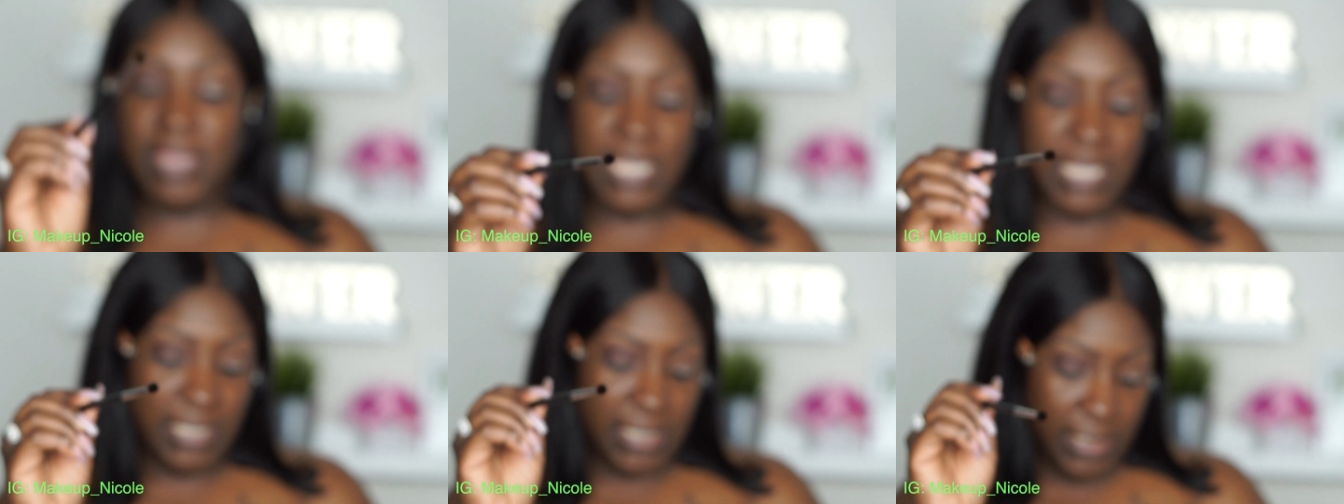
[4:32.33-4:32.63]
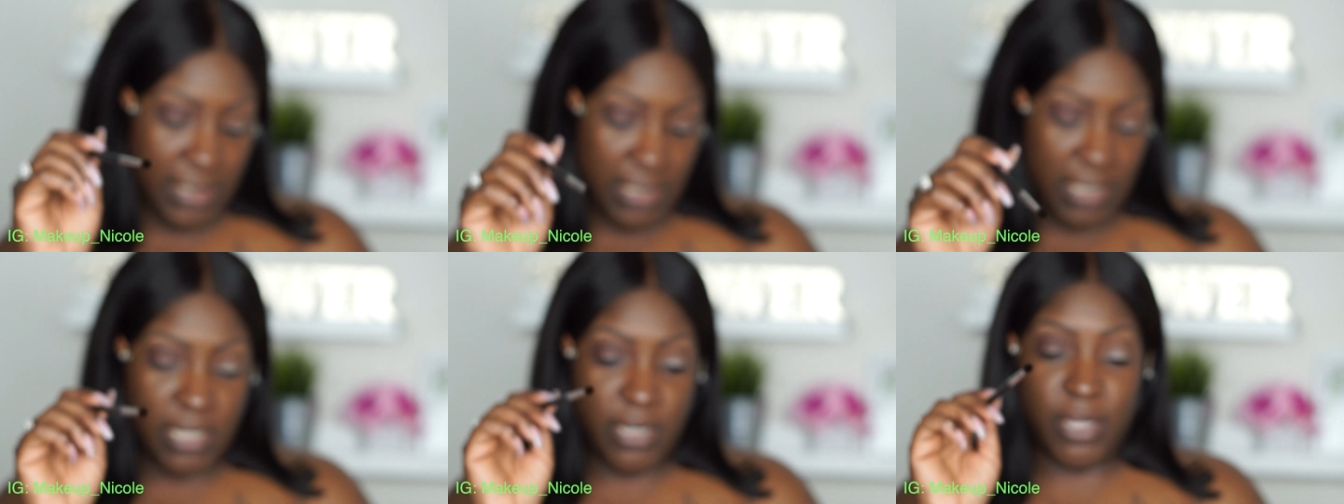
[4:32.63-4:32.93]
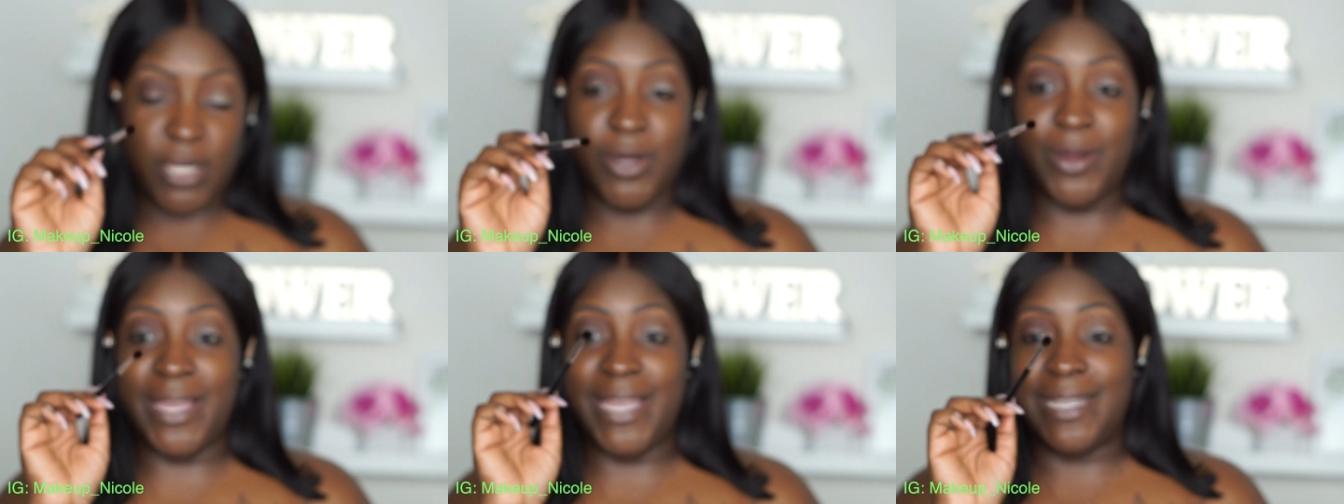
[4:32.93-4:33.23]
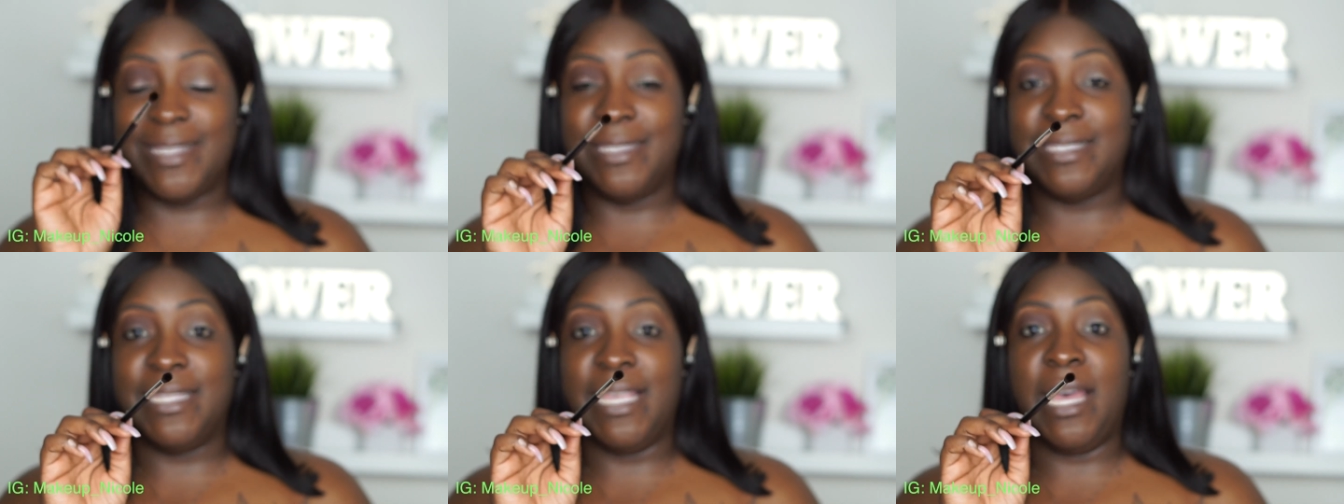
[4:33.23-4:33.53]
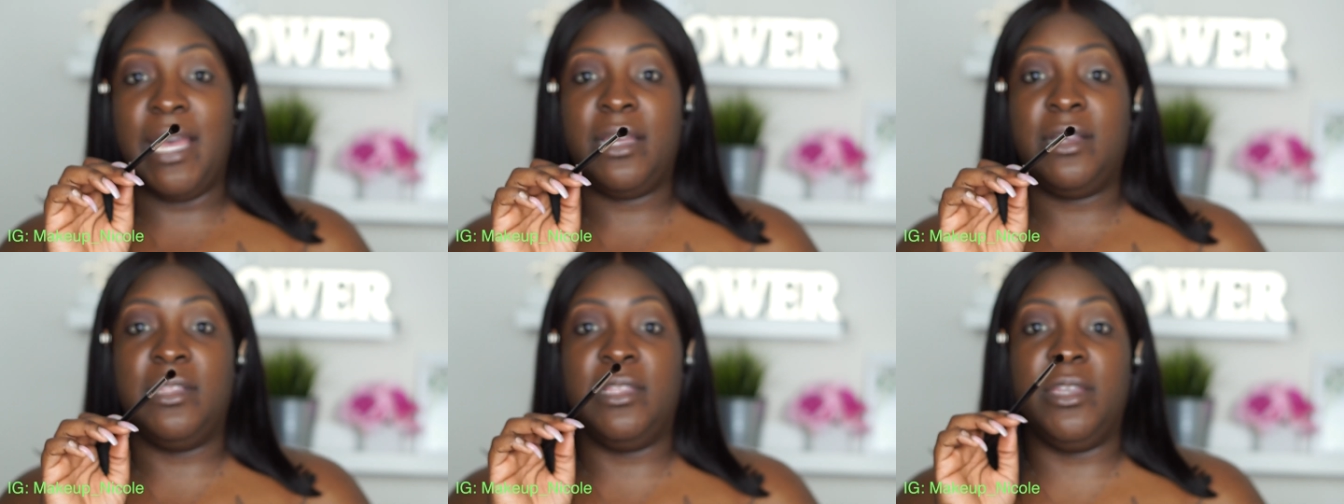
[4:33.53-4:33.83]
This is gonna go
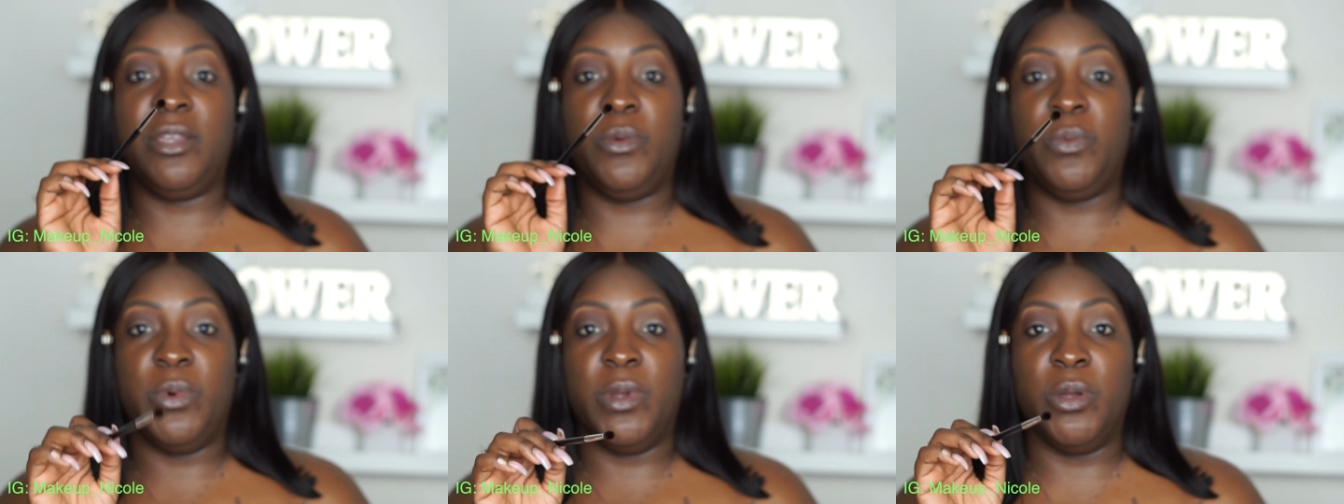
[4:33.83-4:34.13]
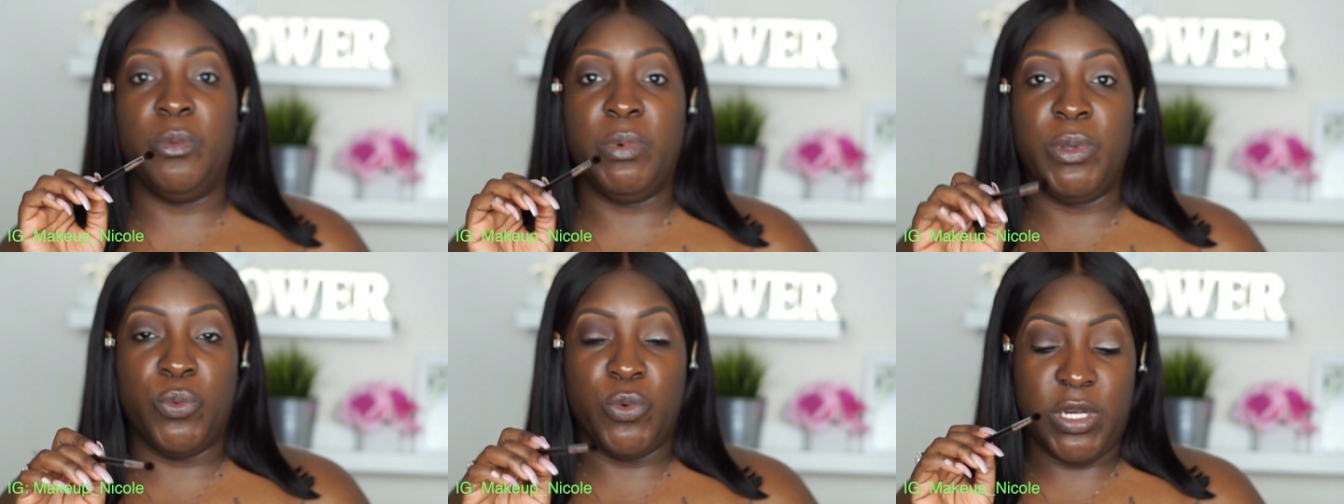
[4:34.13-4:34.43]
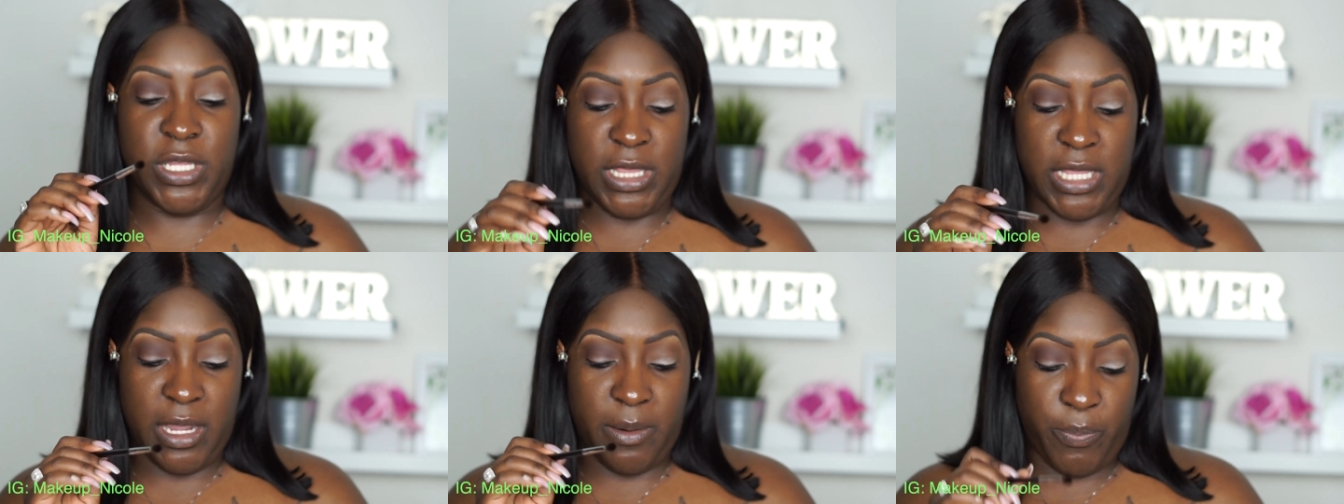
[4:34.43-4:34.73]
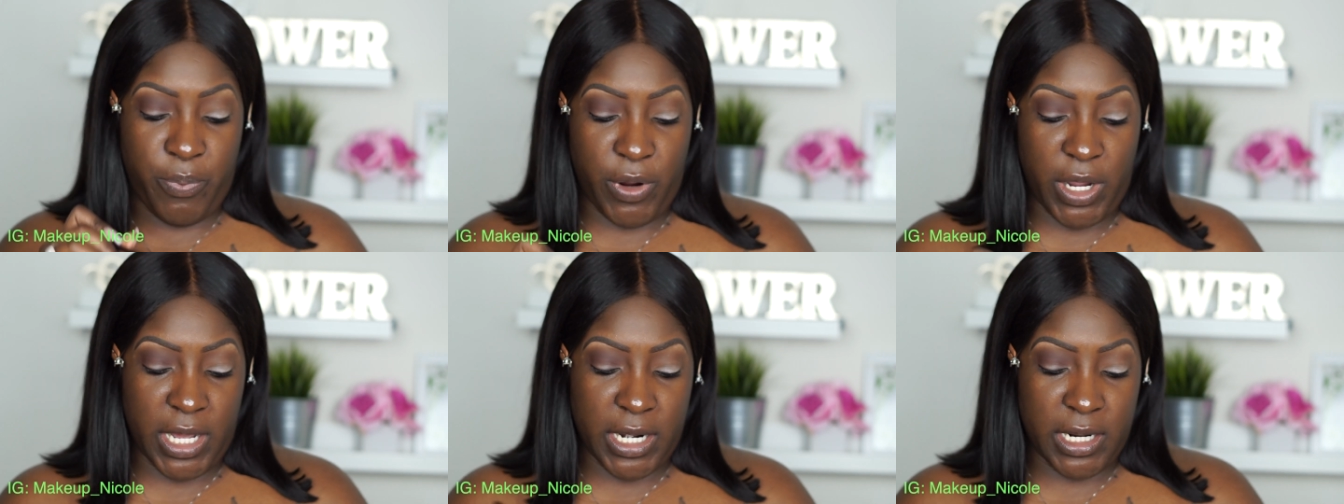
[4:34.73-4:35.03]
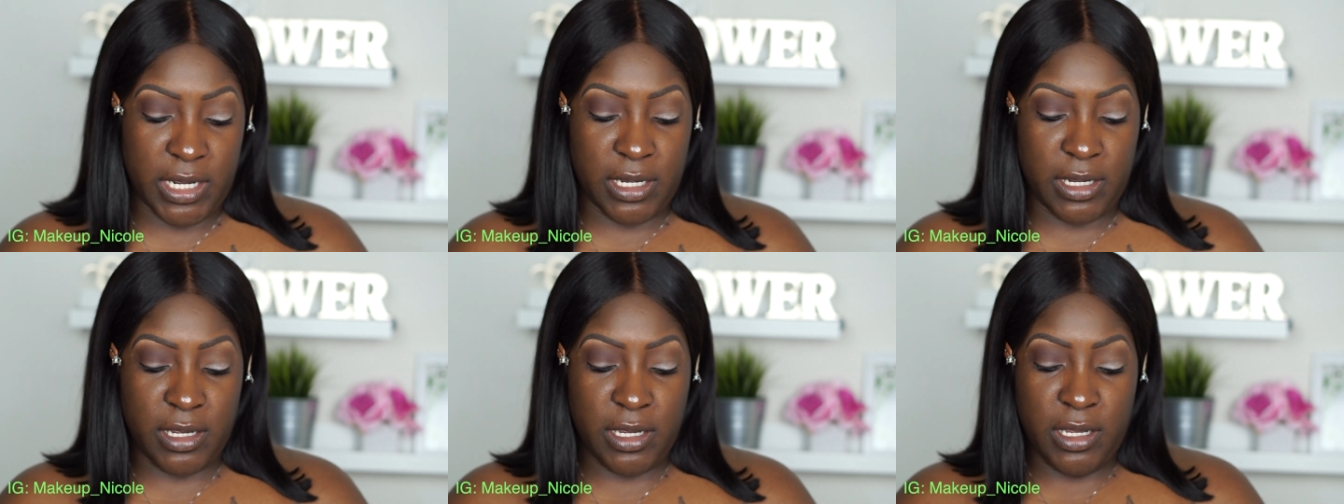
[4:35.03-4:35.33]
exactly where we want that
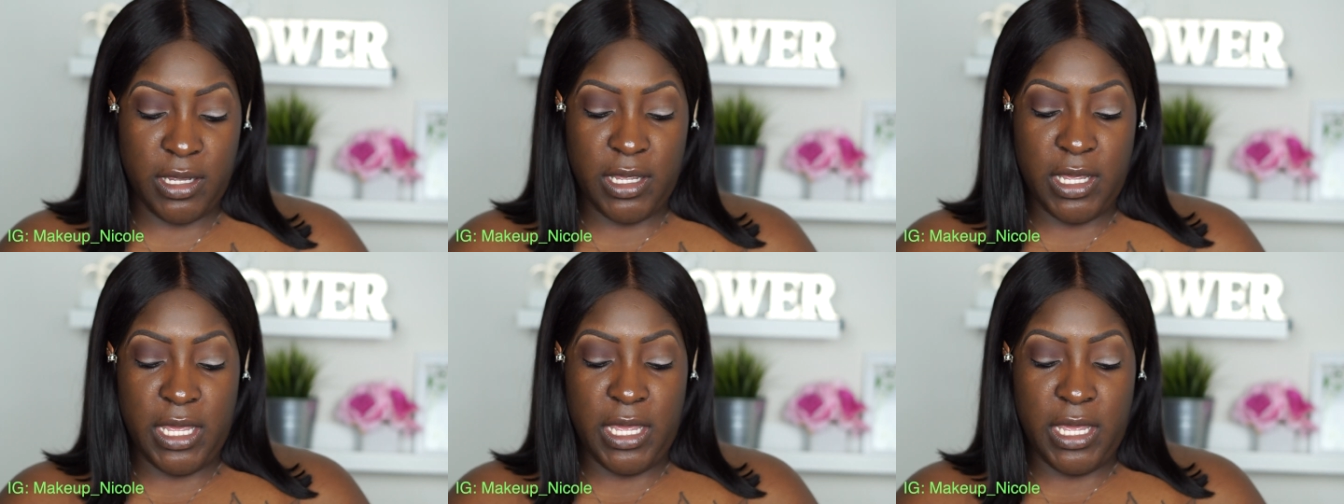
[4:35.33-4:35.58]
product.